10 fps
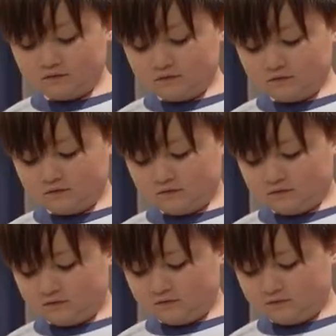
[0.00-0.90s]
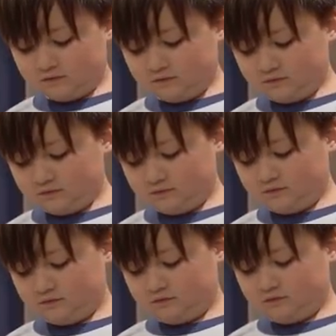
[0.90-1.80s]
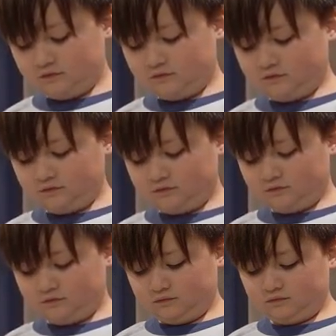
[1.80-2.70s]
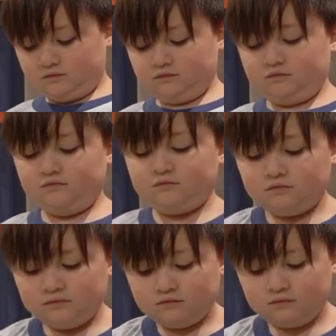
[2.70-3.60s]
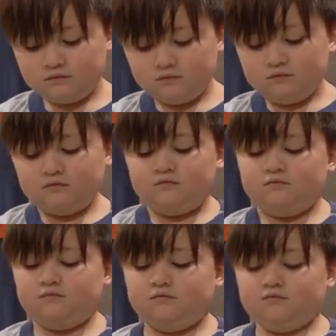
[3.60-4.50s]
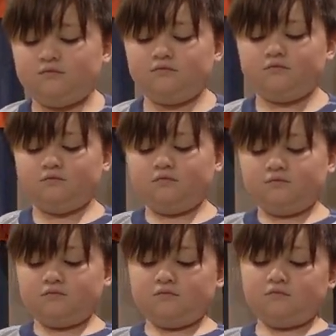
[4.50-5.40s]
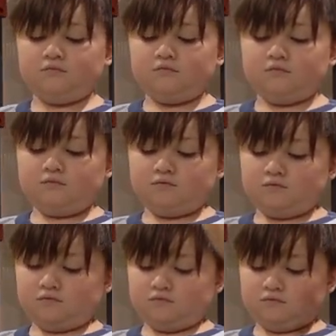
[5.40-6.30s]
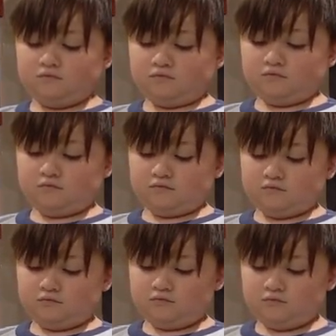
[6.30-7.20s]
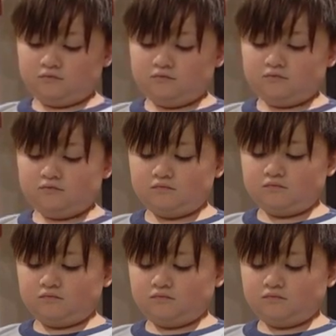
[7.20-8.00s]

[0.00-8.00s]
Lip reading: (not speaking)